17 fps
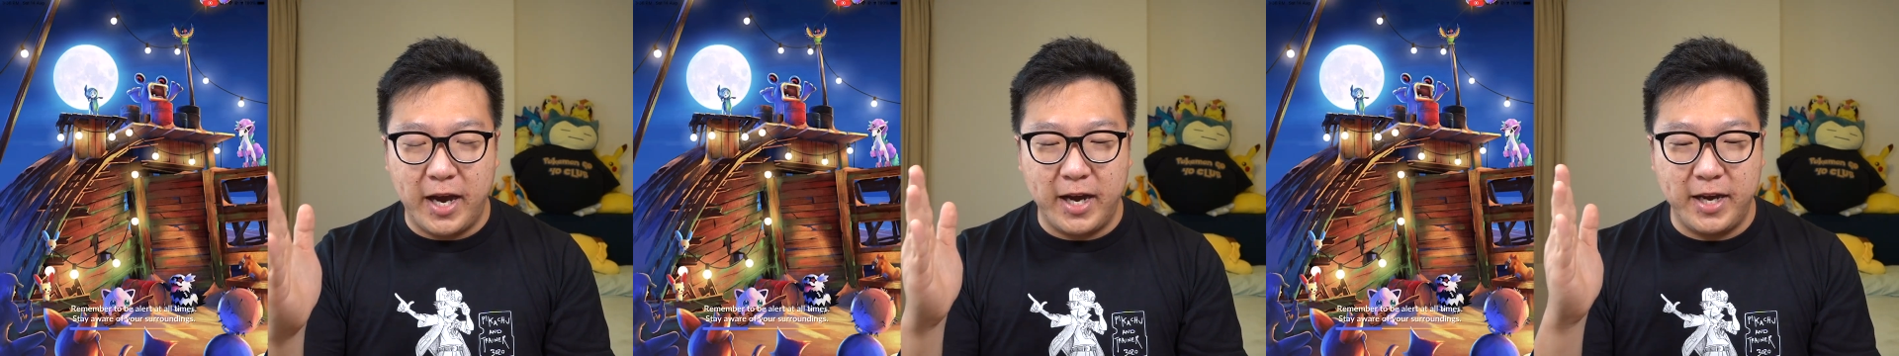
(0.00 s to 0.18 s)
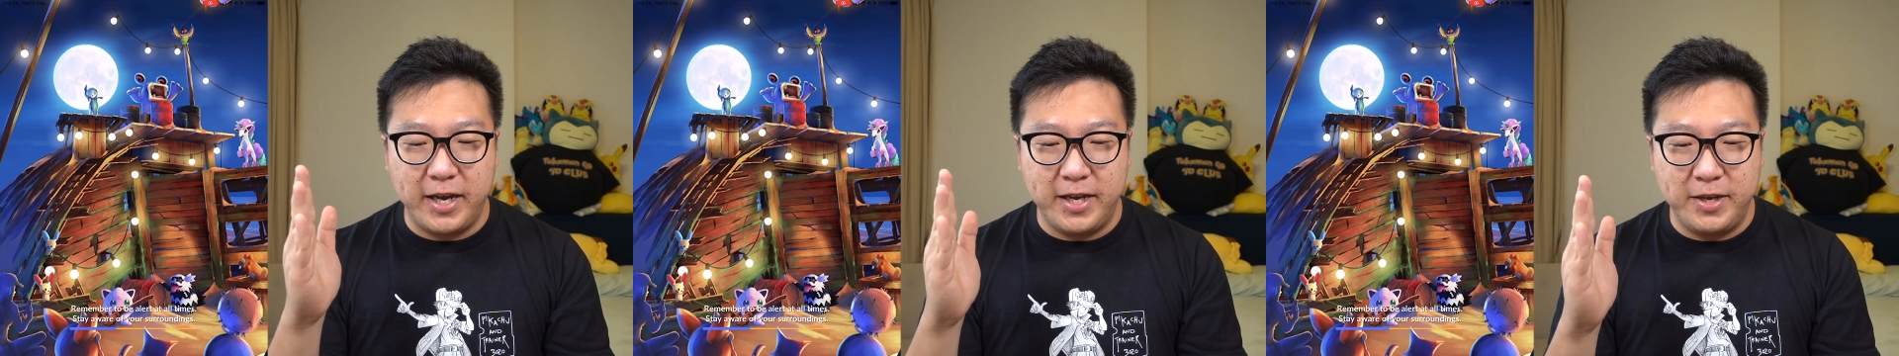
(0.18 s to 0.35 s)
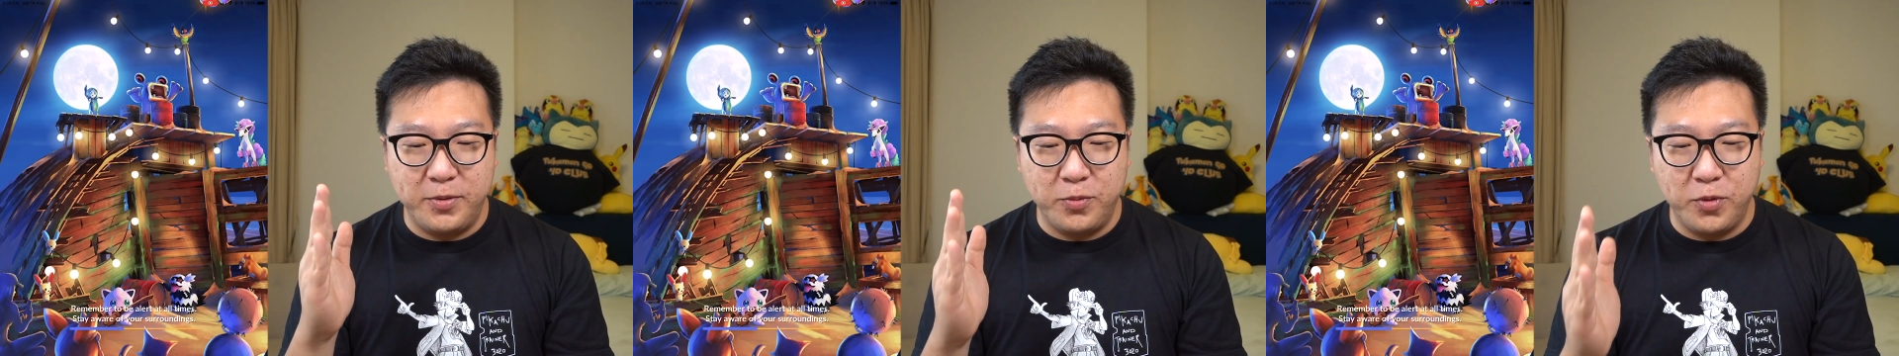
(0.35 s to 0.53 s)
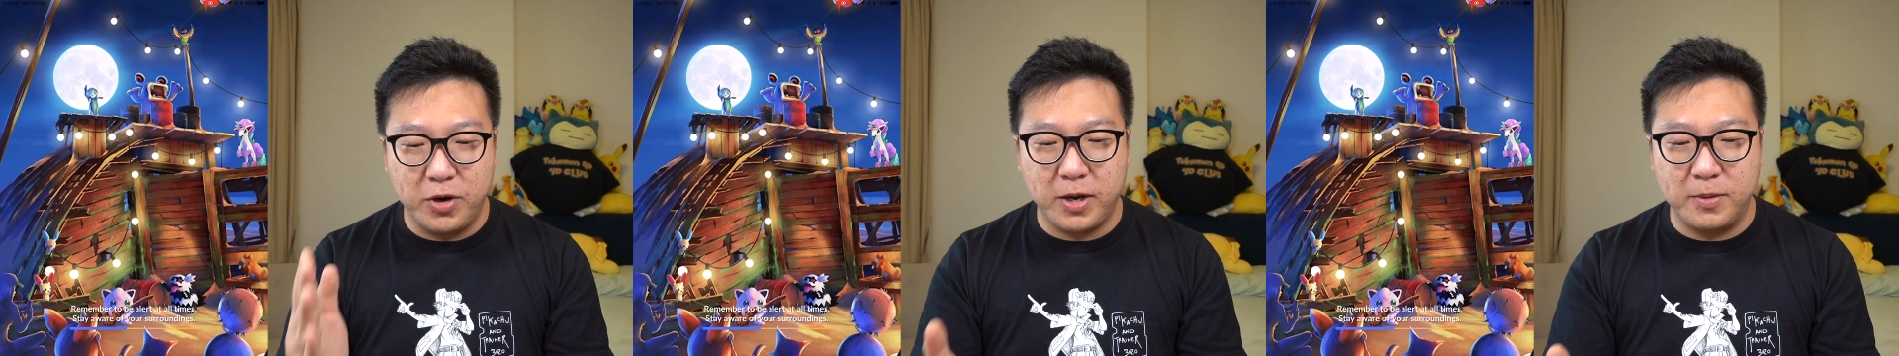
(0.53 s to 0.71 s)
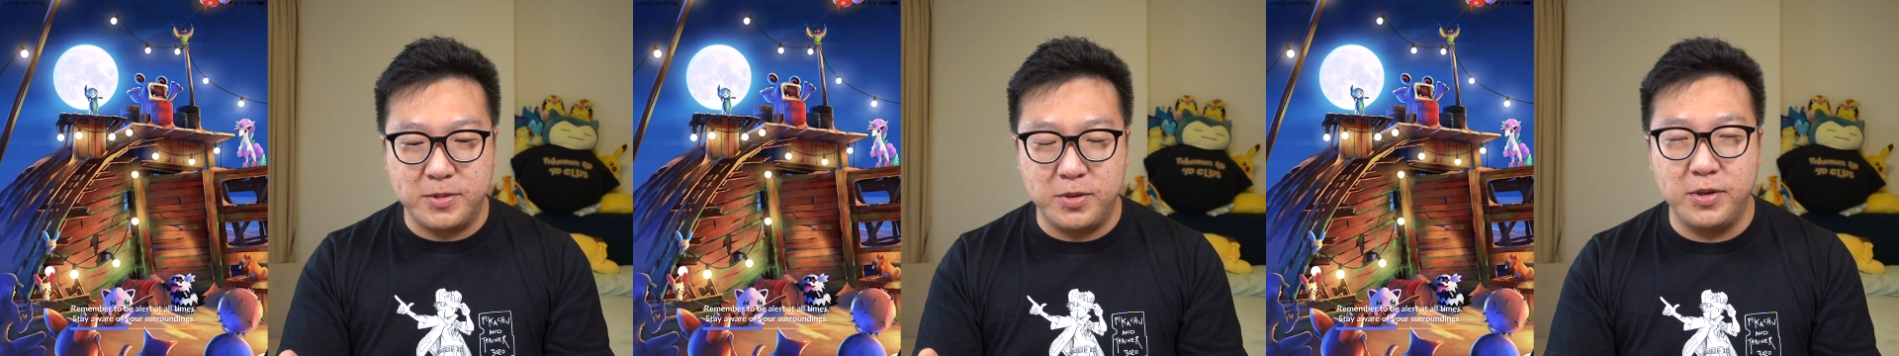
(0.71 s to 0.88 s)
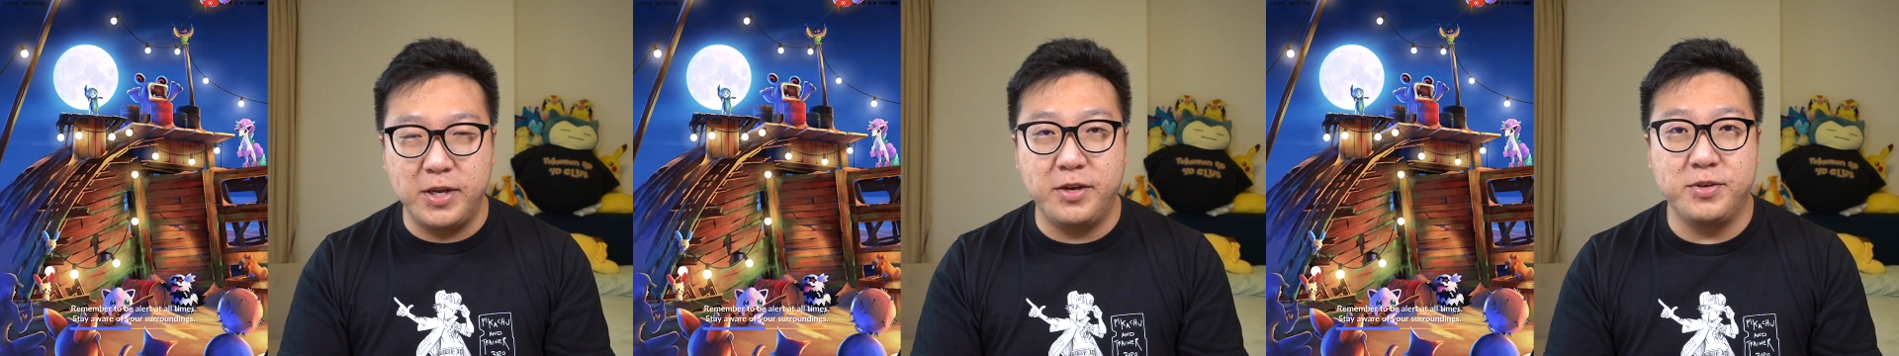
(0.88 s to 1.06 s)
I woke up
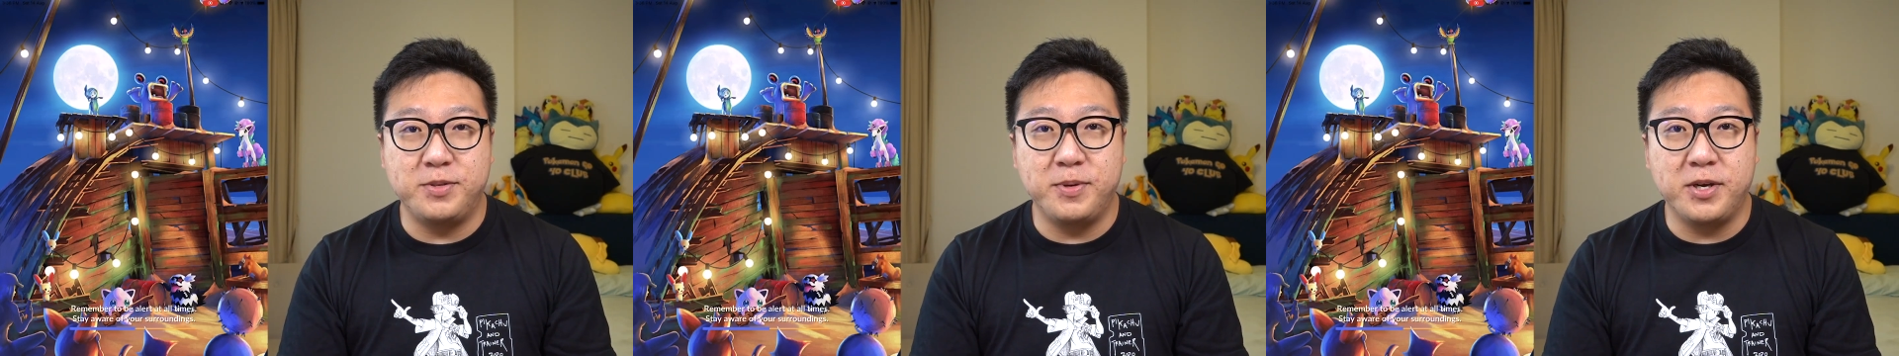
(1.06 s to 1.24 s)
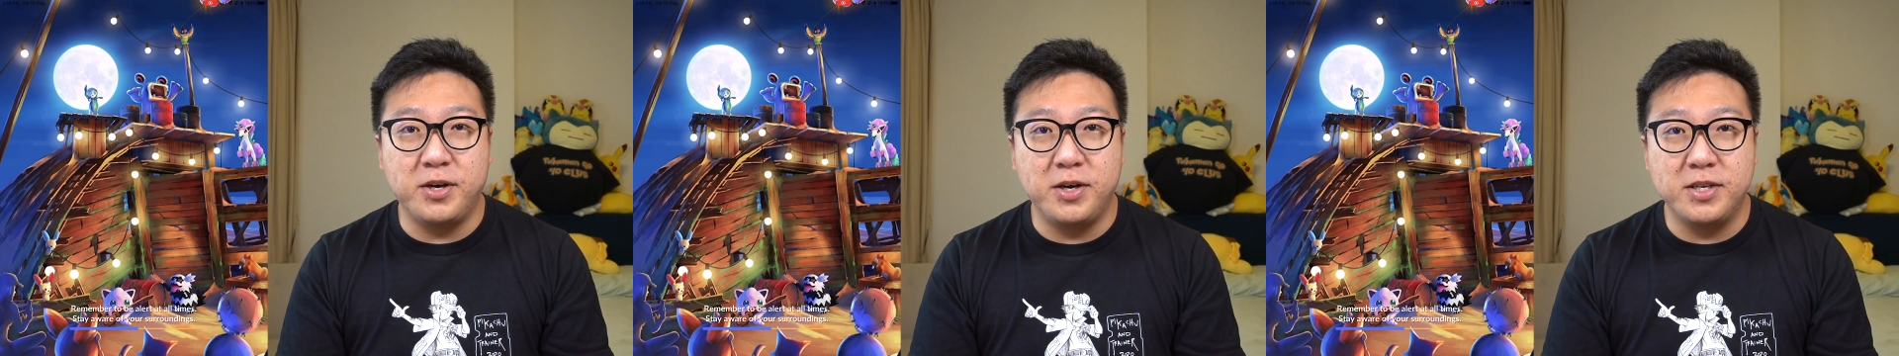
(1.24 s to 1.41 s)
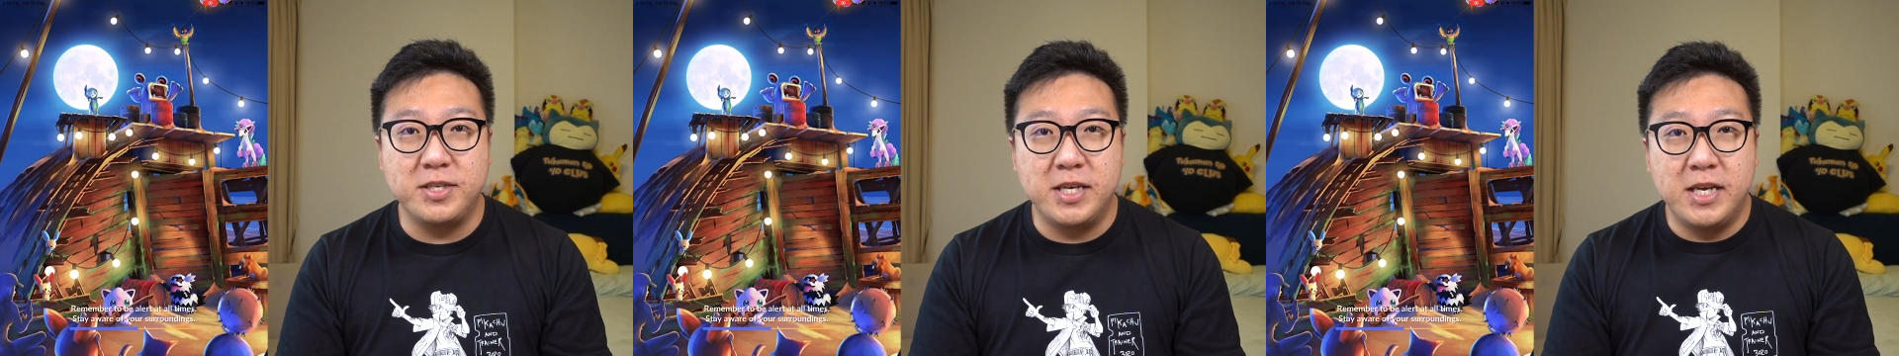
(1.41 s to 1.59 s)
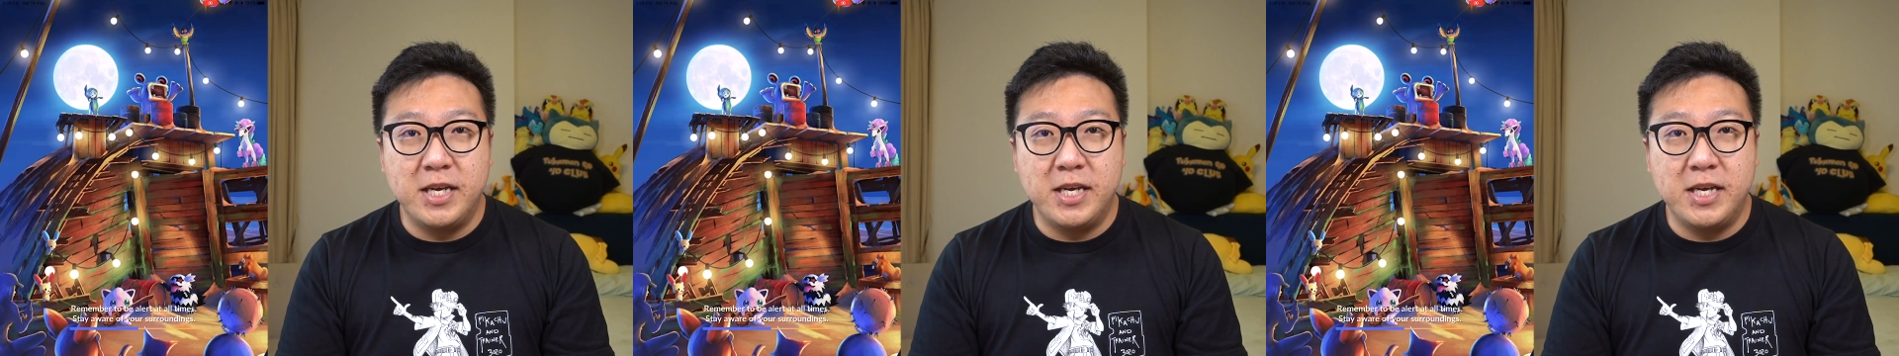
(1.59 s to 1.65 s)
so late was because...